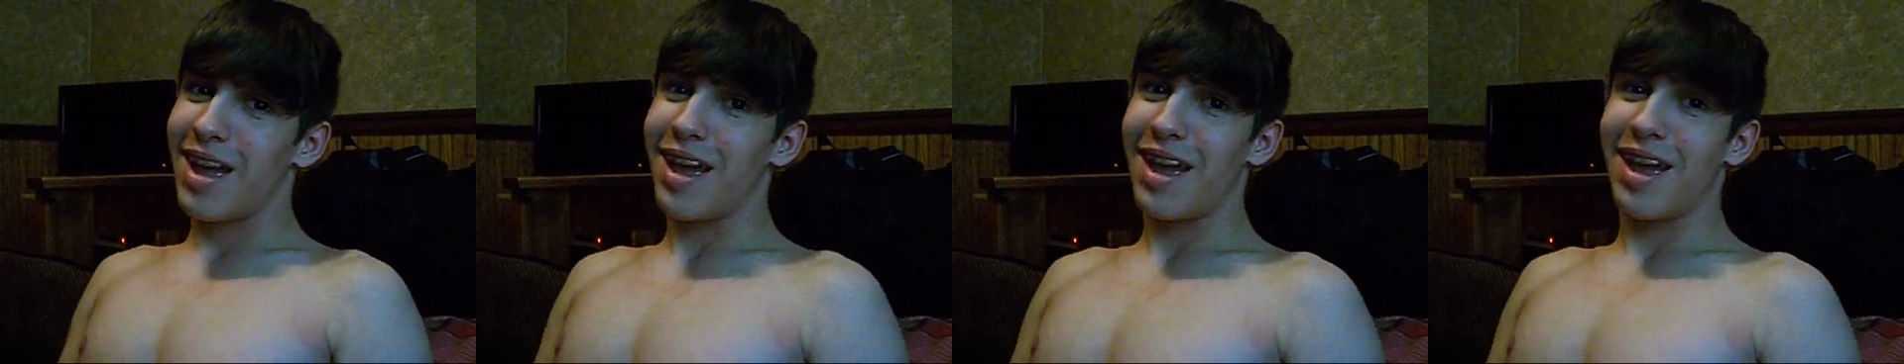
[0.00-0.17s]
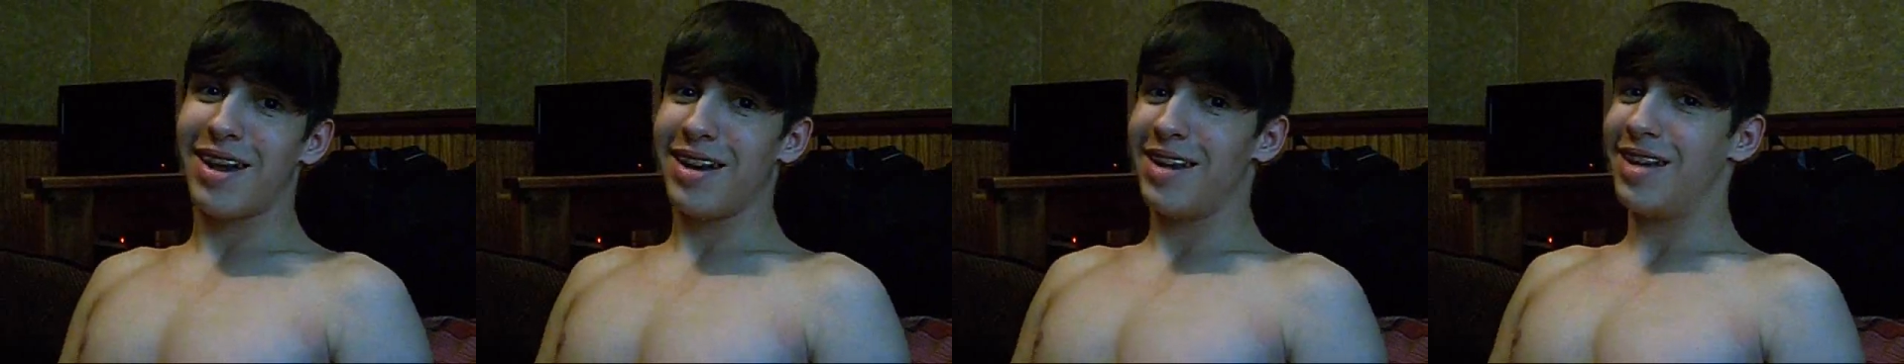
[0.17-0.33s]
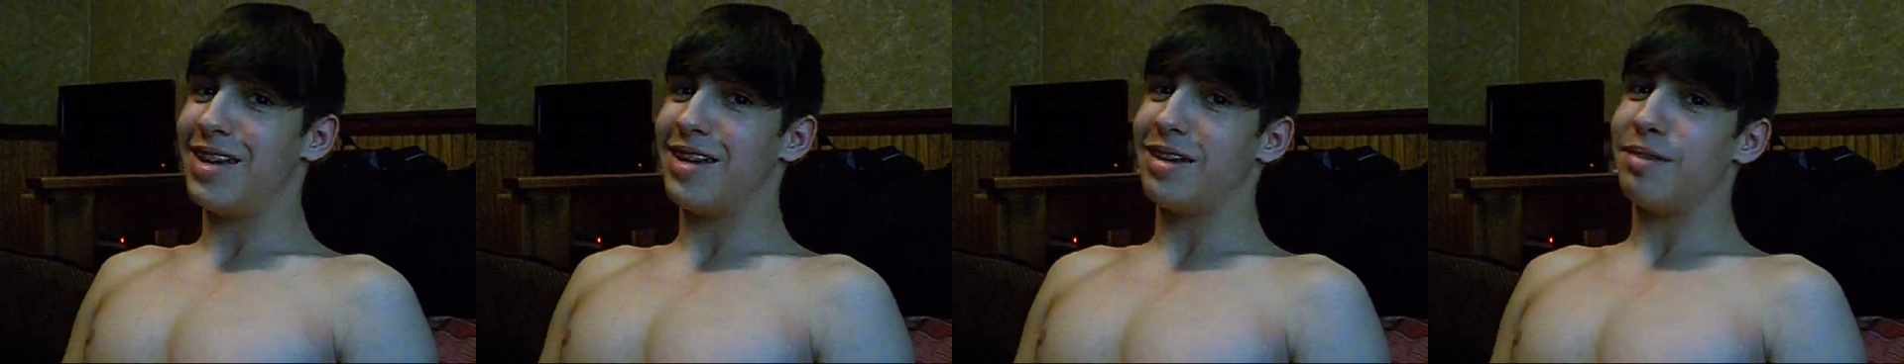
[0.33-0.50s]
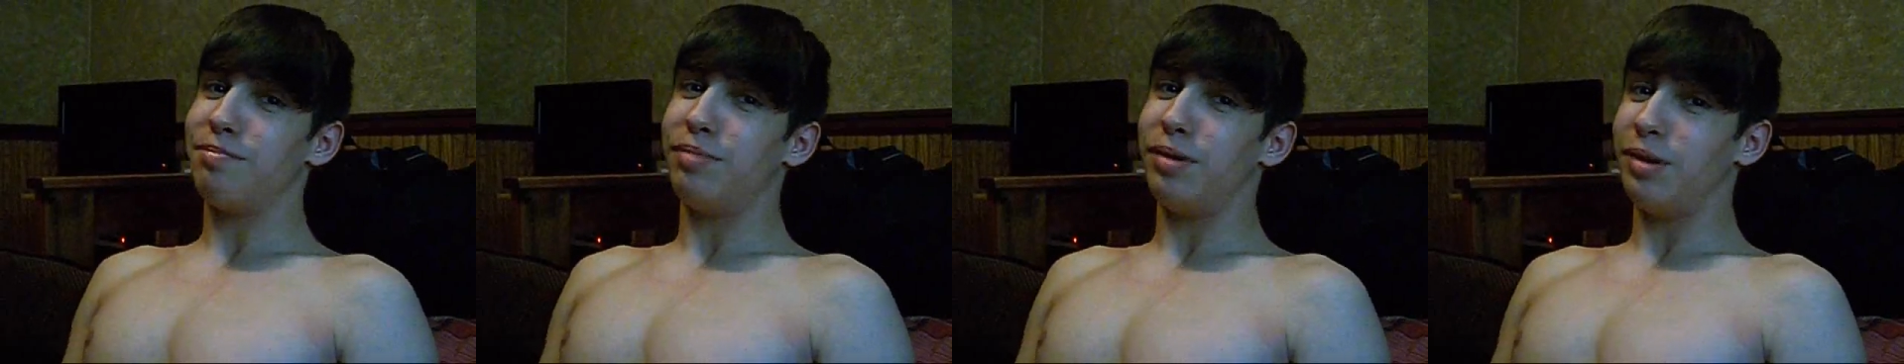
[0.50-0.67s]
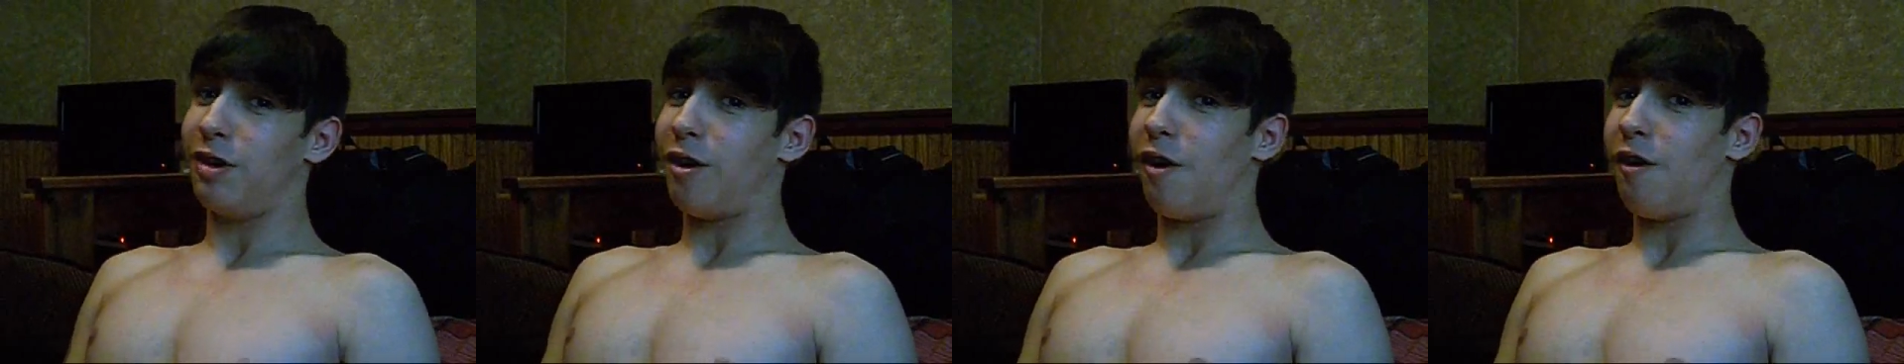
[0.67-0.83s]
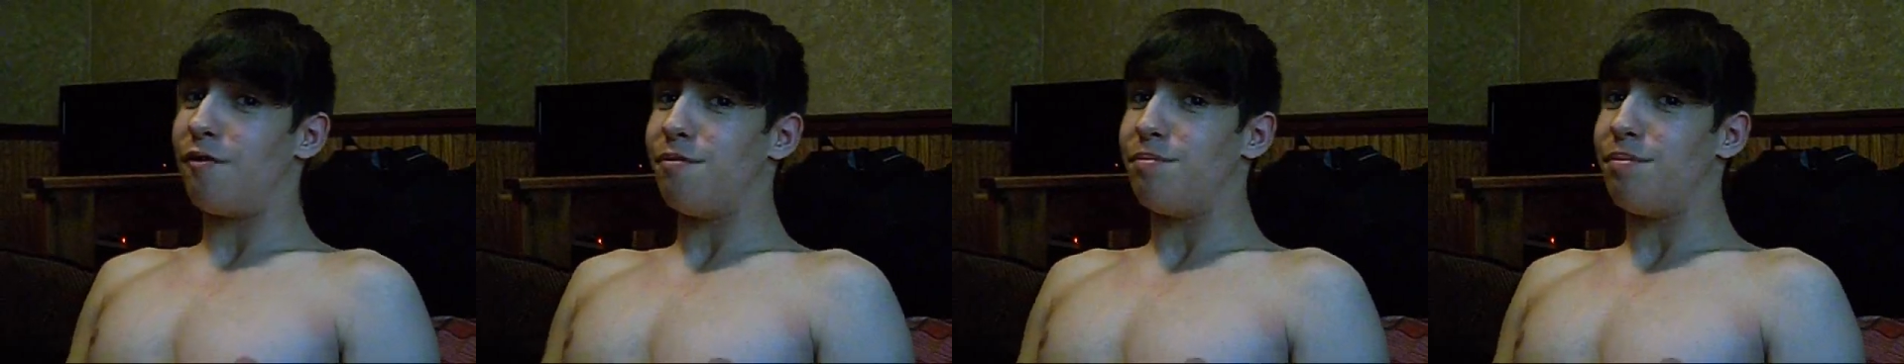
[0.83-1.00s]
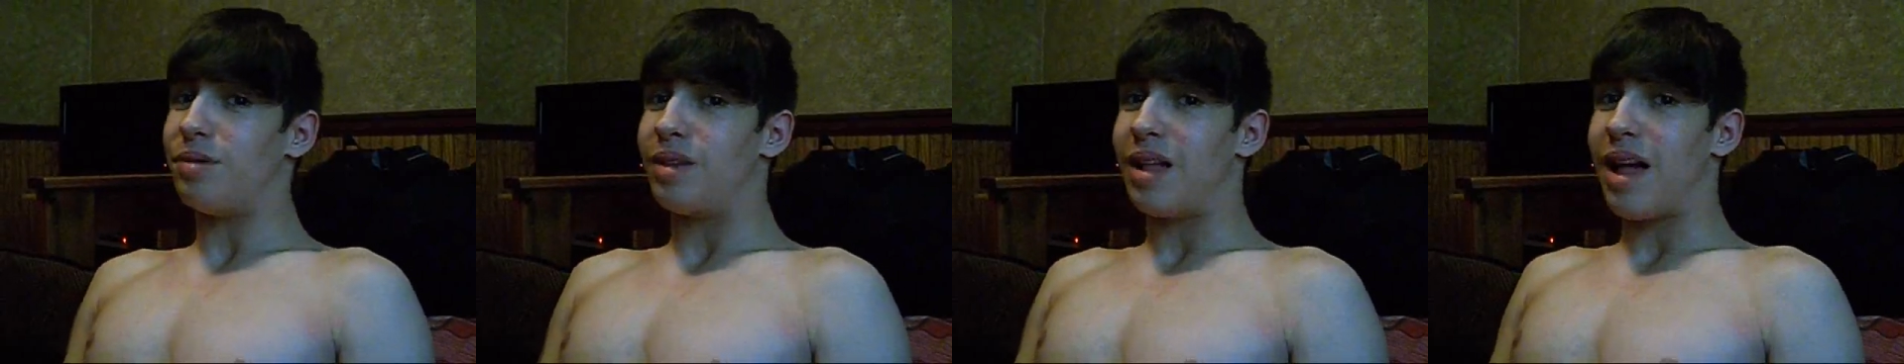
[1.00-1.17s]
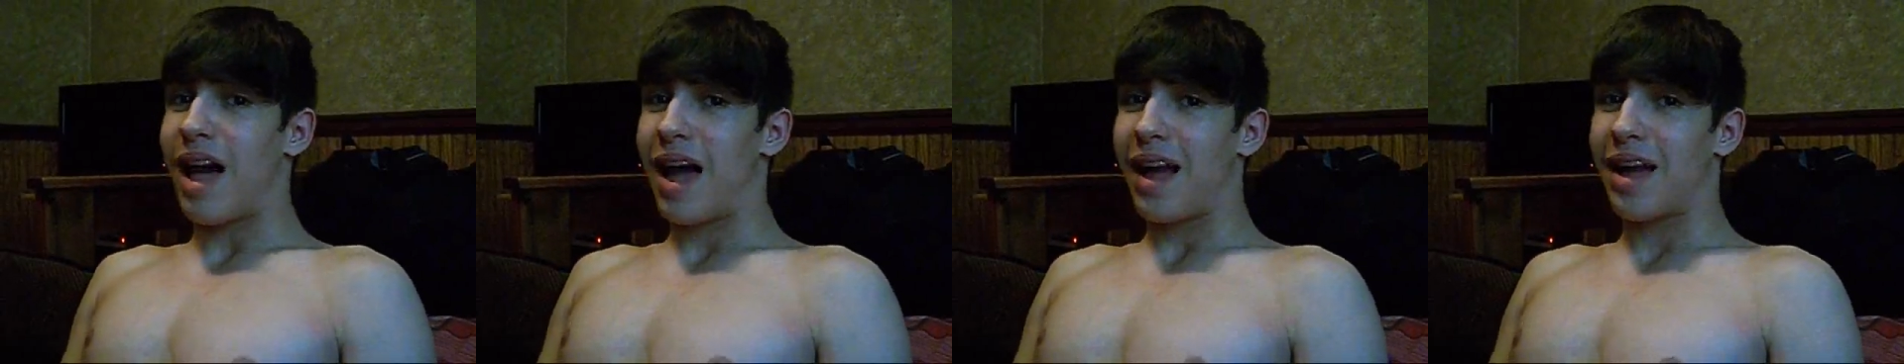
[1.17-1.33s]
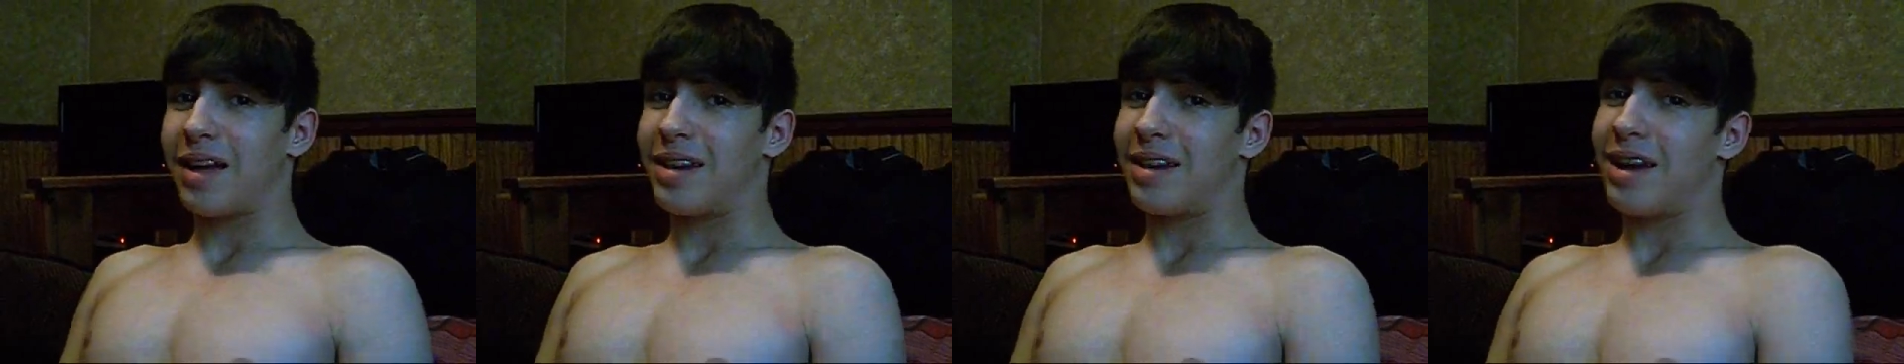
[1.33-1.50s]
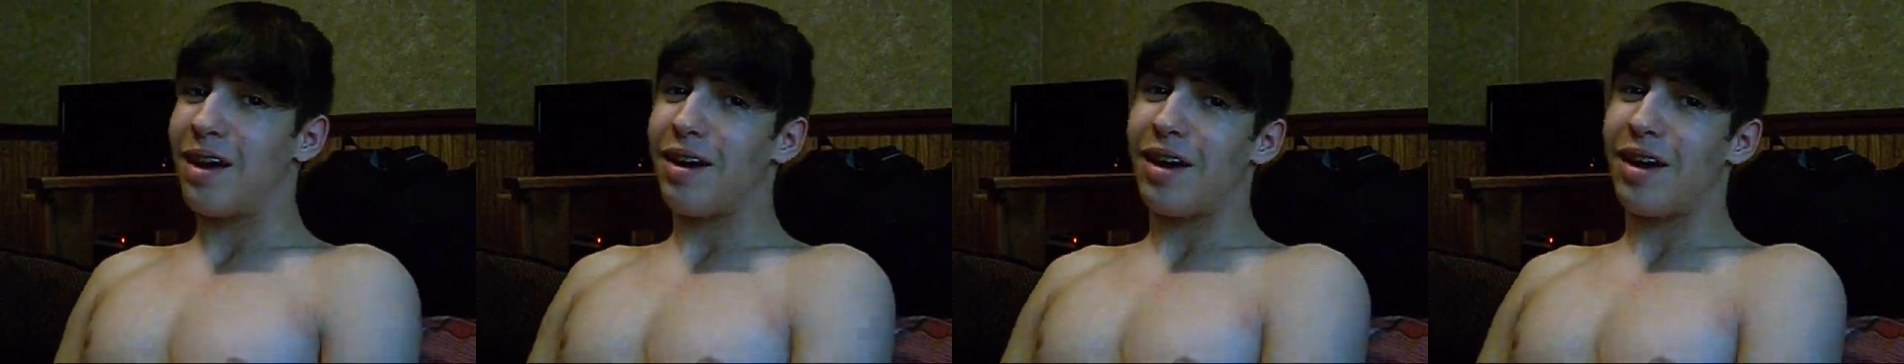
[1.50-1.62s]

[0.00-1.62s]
And he could pull off black.